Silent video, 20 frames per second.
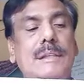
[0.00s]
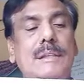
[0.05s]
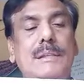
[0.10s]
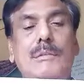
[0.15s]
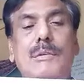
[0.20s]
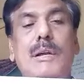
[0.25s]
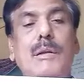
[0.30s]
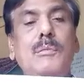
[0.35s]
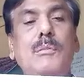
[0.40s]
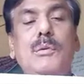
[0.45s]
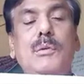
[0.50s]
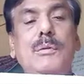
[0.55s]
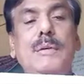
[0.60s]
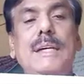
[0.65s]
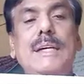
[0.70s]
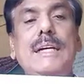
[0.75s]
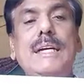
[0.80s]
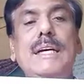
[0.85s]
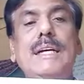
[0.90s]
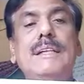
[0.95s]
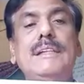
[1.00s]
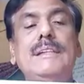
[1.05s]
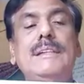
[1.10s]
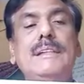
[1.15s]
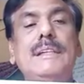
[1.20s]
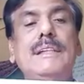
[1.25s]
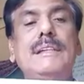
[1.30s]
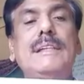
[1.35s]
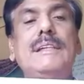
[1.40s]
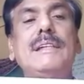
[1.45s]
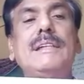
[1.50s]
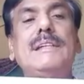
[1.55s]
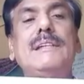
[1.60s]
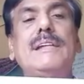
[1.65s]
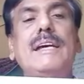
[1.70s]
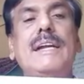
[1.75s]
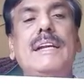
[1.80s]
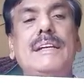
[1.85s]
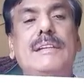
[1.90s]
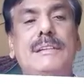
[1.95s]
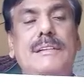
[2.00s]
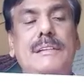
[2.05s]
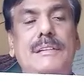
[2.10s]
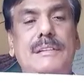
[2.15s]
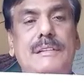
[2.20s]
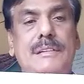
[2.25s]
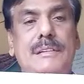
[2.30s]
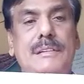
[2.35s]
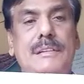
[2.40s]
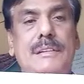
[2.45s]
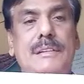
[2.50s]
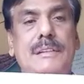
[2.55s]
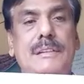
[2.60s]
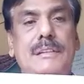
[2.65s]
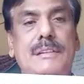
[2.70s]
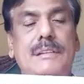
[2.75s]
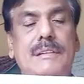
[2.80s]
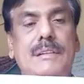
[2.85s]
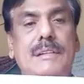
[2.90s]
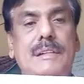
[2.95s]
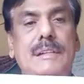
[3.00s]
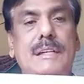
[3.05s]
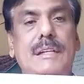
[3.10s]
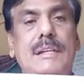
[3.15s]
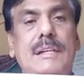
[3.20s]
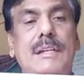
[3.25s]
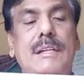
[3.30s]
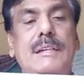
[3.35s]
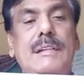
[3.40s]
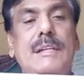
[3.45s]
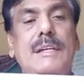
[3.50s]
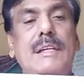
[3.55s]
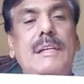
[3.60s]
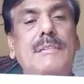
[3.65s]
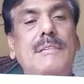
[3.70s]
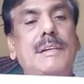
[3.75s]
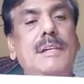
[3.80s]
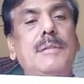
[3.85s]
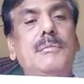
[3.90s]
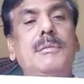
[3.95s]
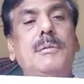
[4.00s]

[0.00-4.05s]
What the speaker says: while moving here, it is changing its direction. It is here. Then even if